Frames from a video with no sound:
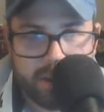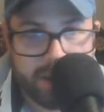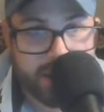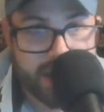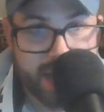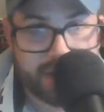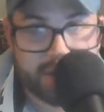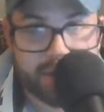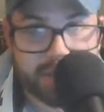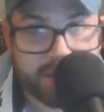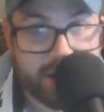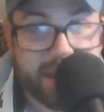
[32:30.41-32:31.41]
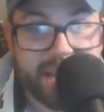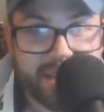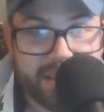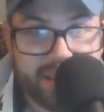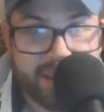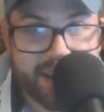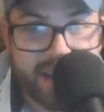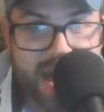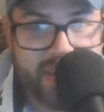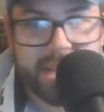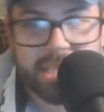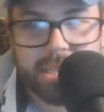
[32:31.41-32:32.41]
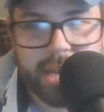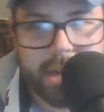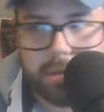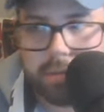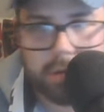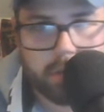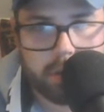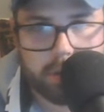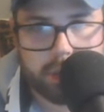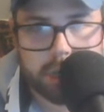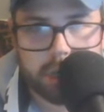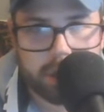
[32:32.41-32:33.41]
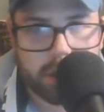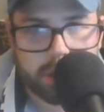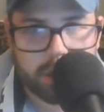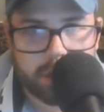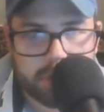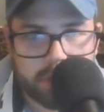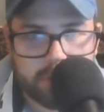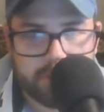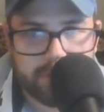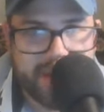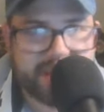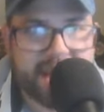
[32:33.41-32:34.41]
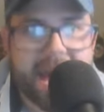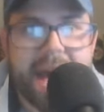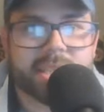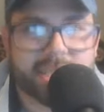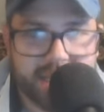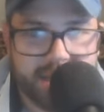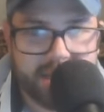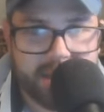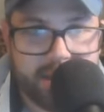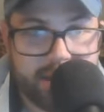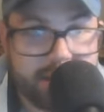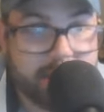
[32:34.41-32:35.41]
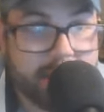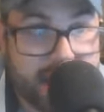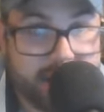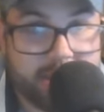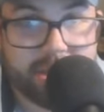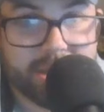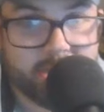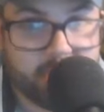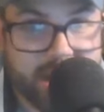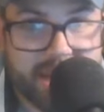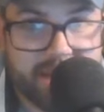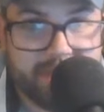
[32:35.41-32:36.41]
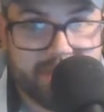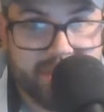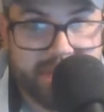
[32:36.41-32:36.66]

I go, yeah, dude, he's great. And then he's like, dude, Lucio Costa's fantastic. But yeah, dude, he's great.